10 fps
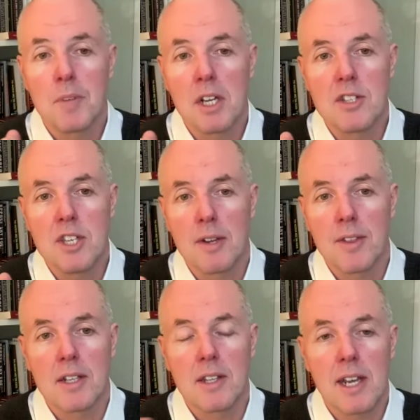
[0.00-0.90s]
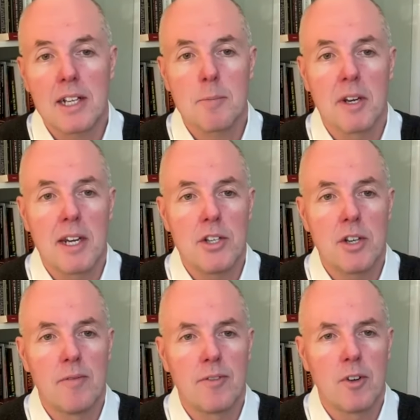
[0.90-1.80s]
And so I think the
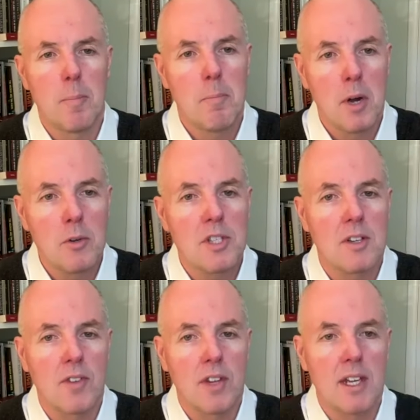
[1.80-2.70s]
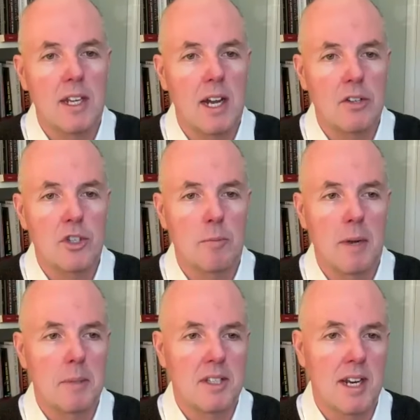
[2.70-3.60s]
explanation for most of the Al
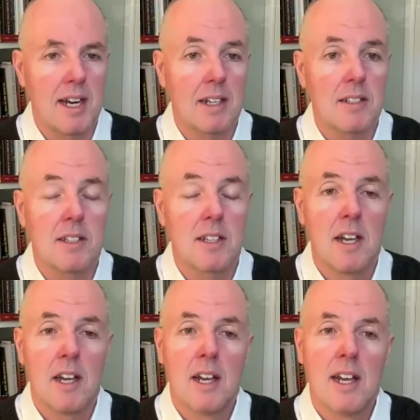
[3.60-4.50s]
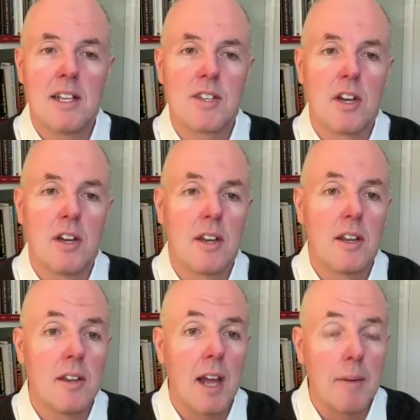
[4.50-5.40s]
Shabaab attacks is that
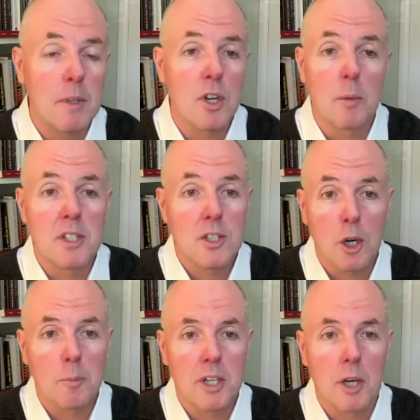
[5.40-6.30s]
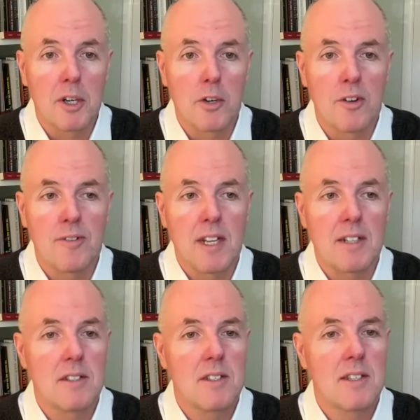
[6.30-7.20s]
Amisom had stopped going on
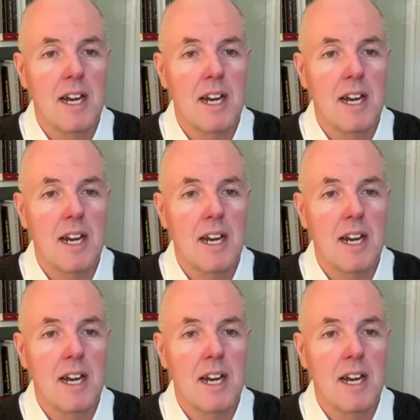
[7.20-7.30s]
offense.